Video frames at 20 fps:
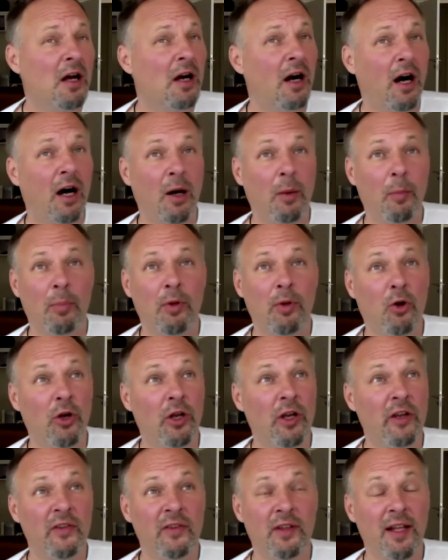our
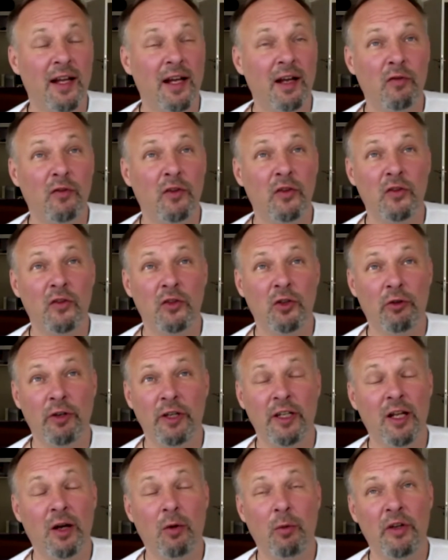employees love the story
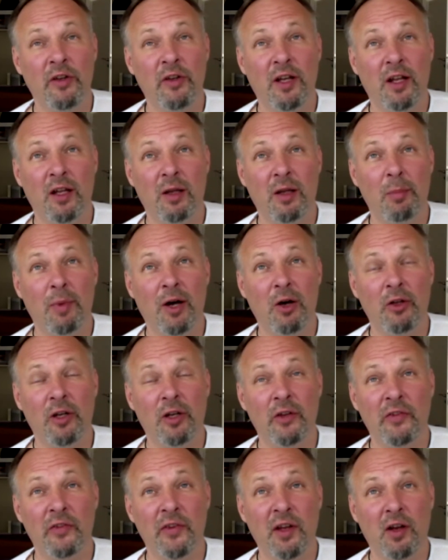that we tell about
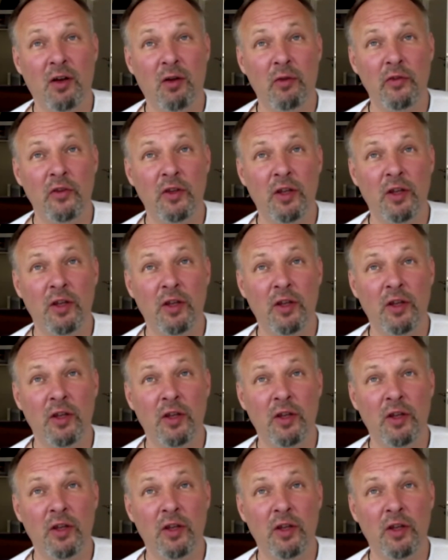ourselves,